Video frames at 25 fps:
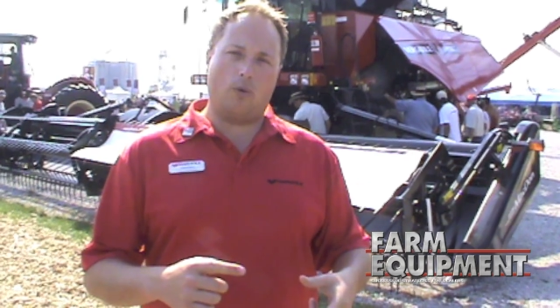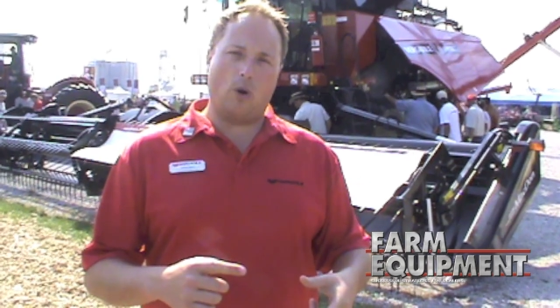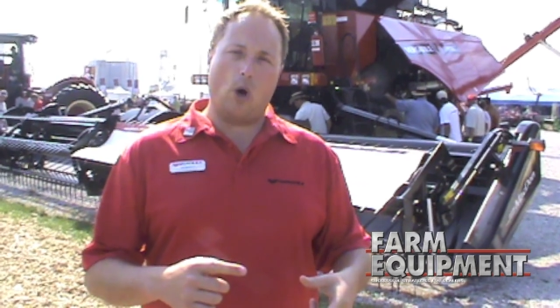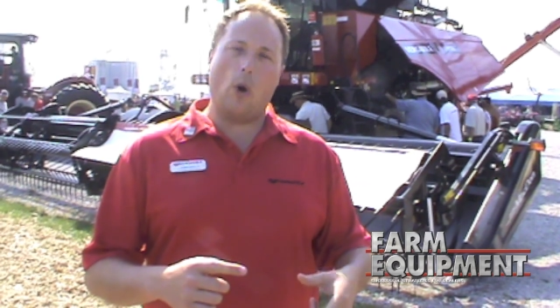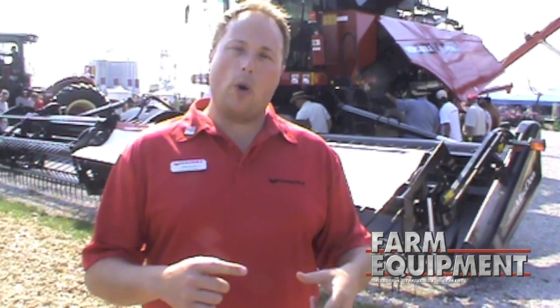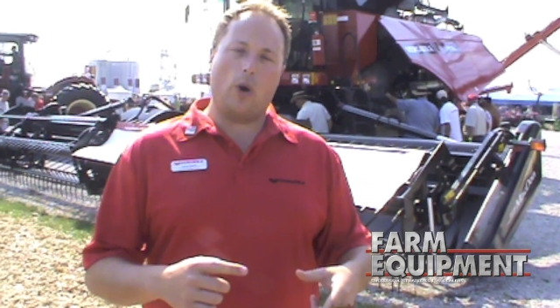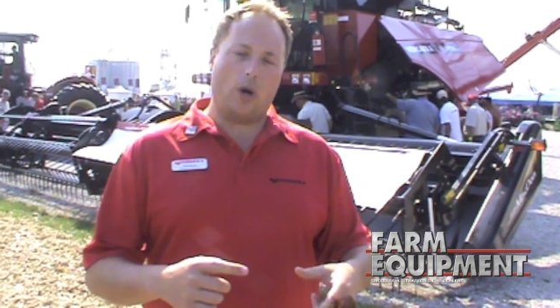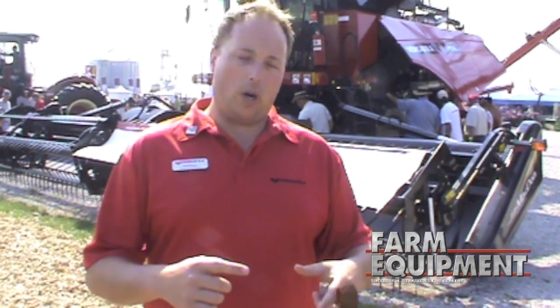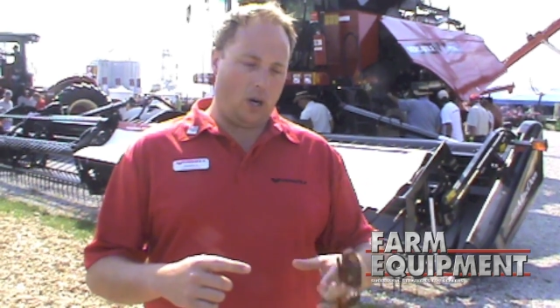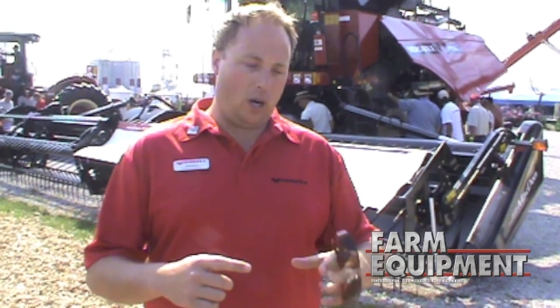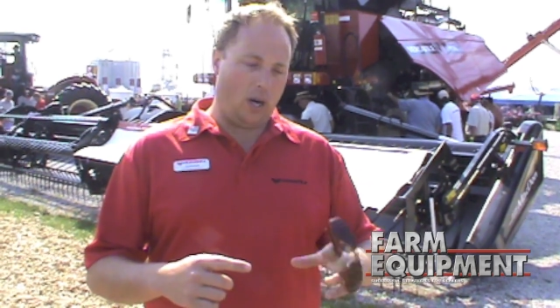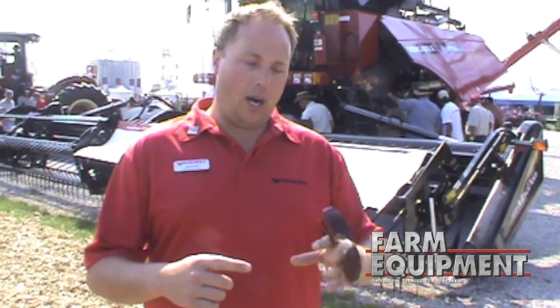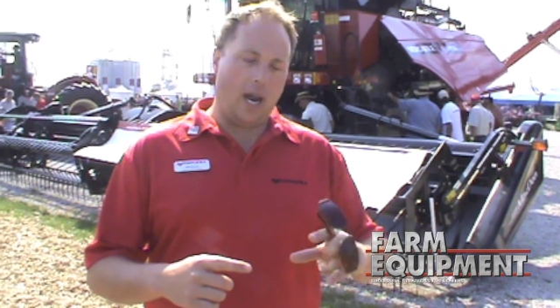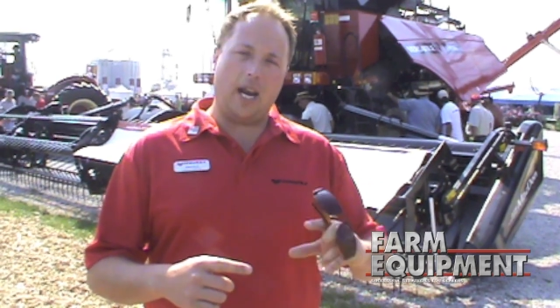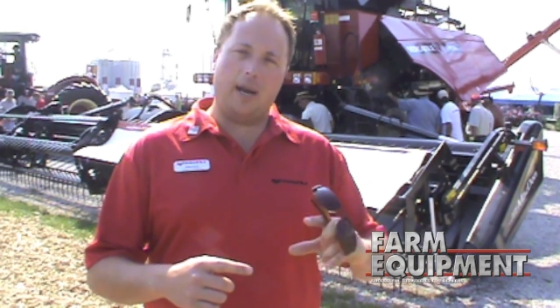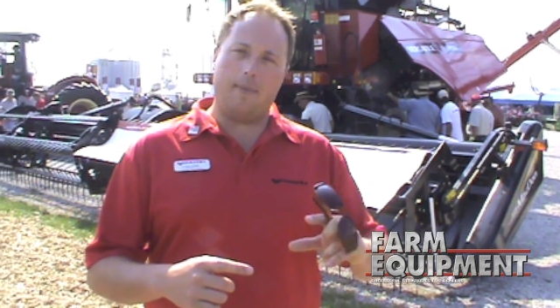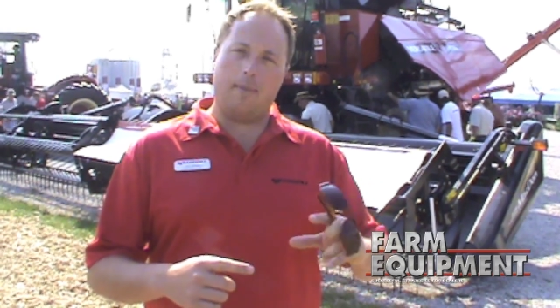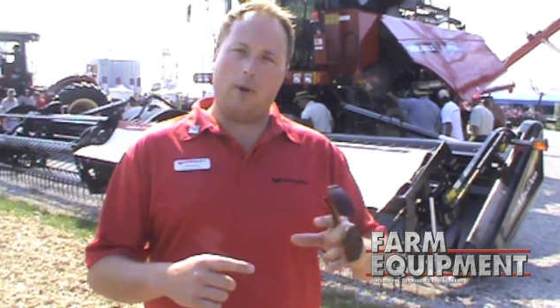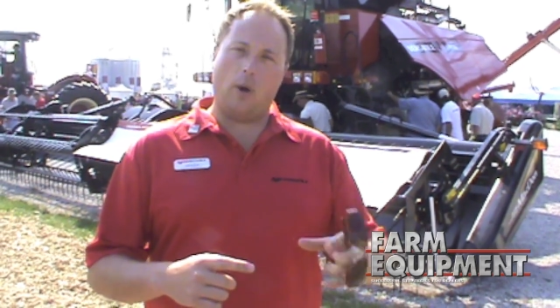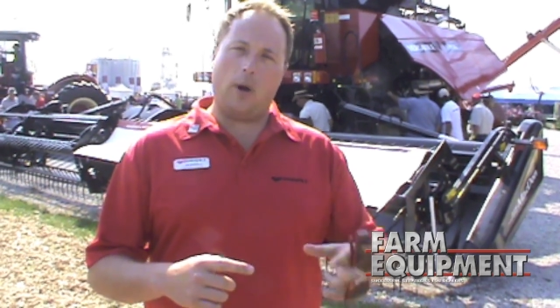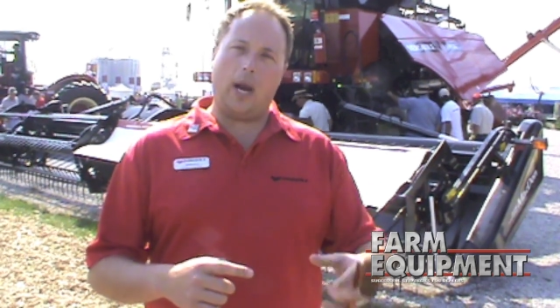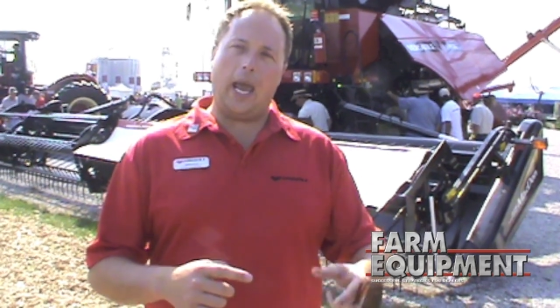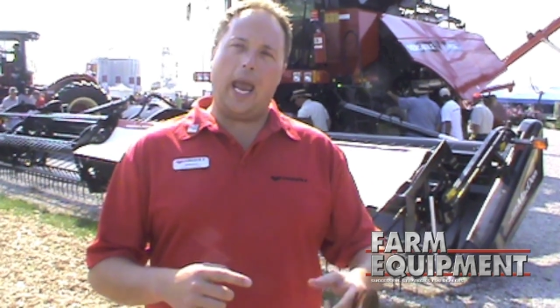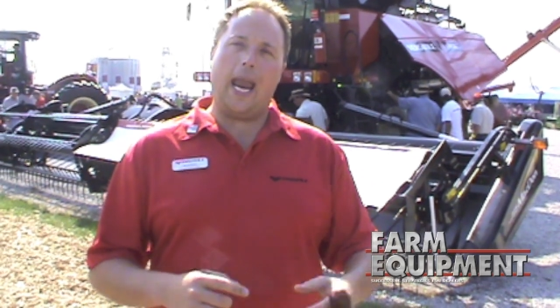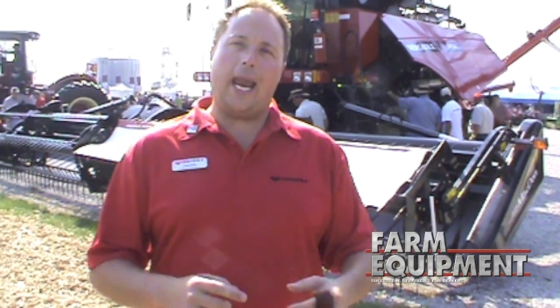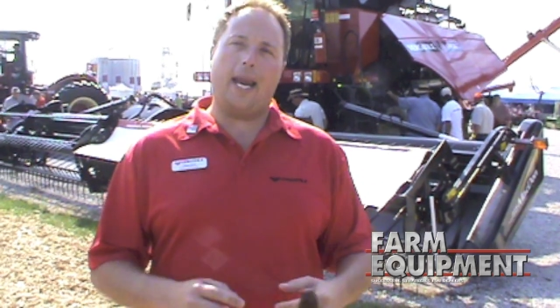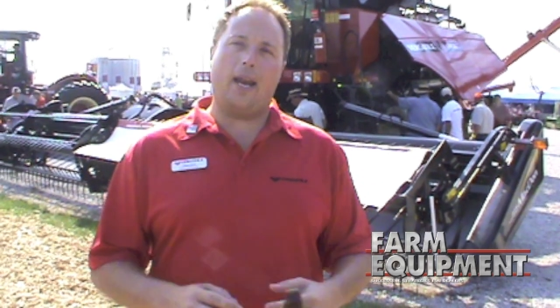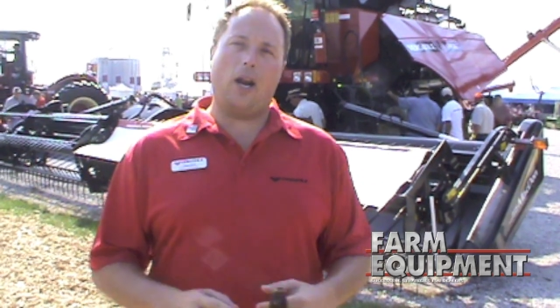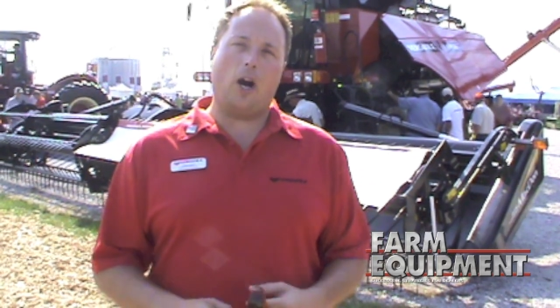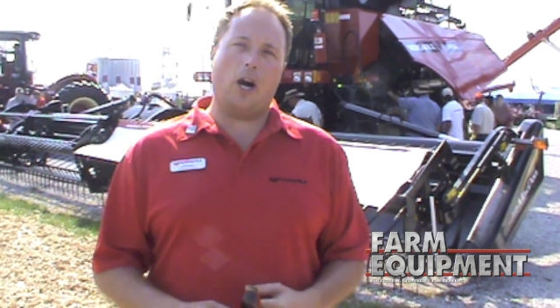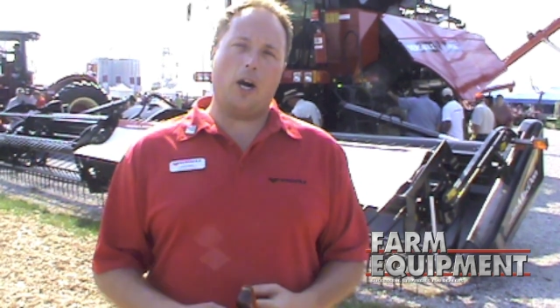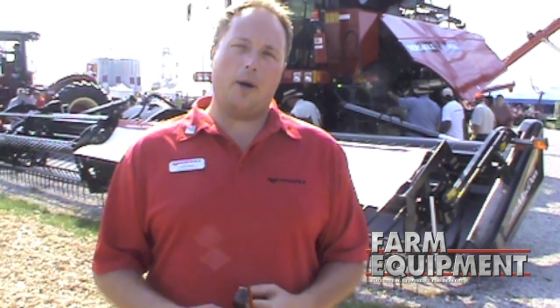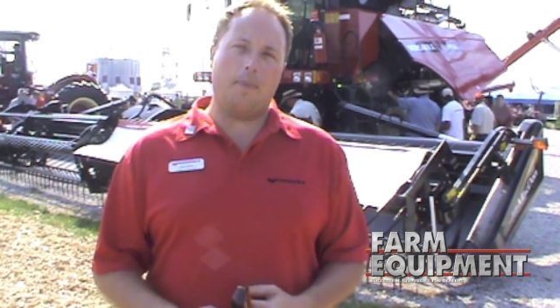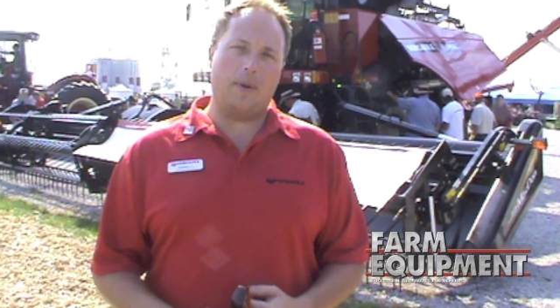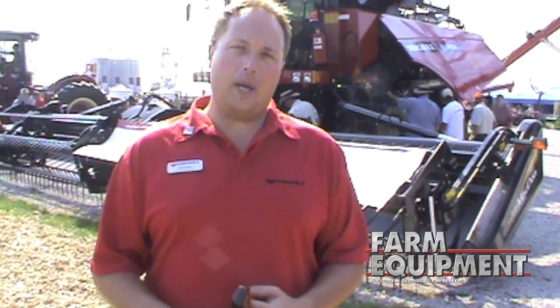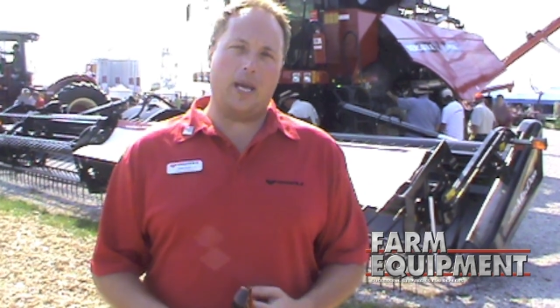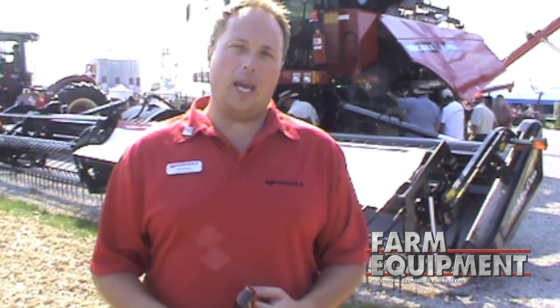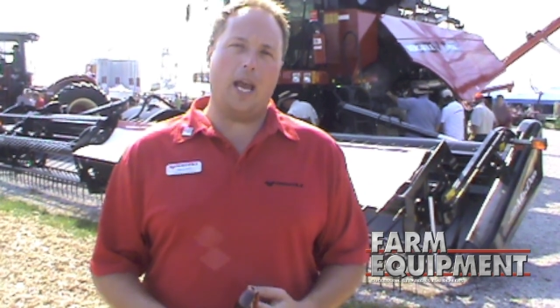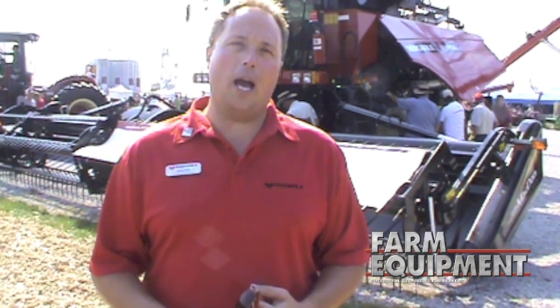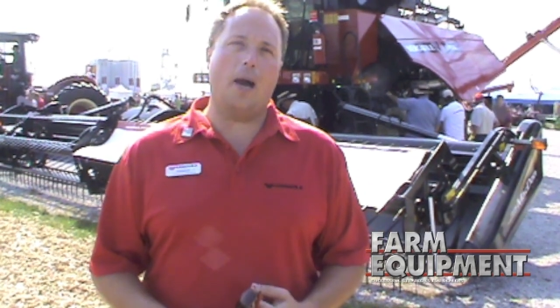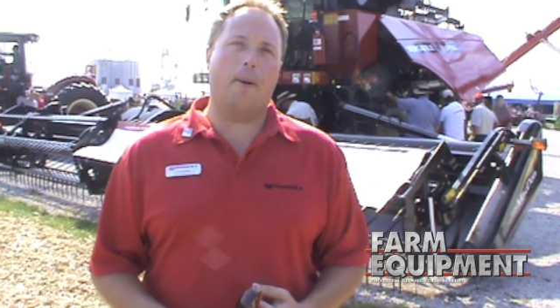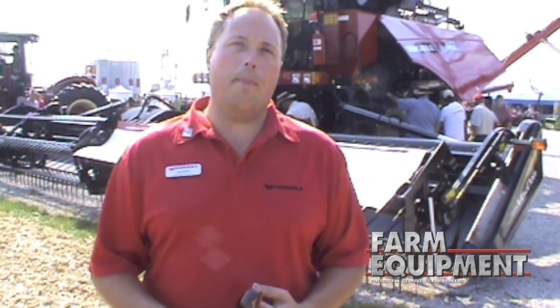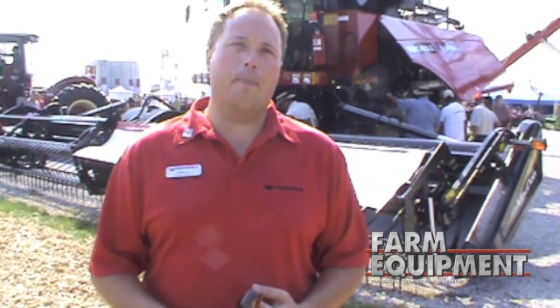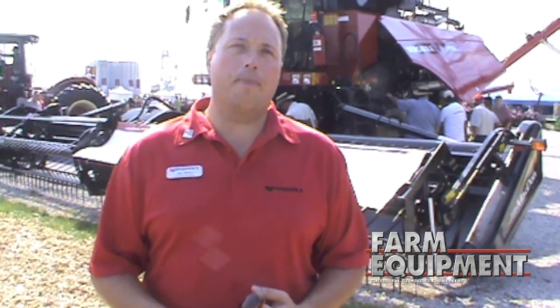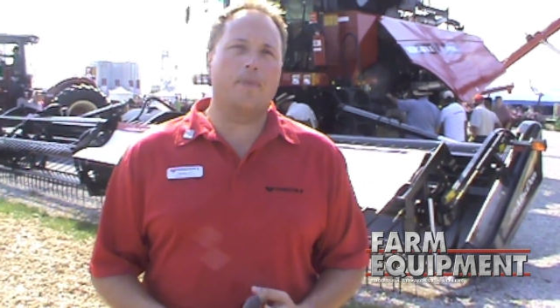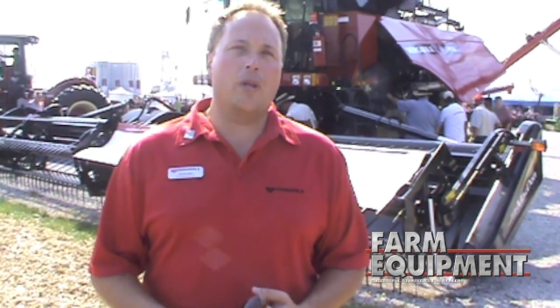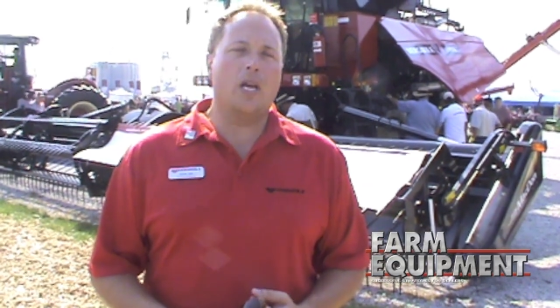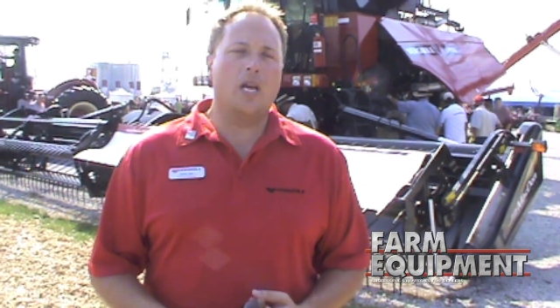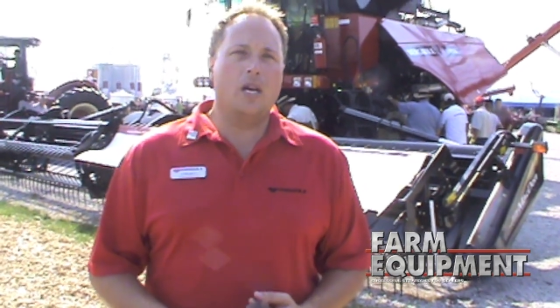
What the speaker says: rotor at about 8 RPM.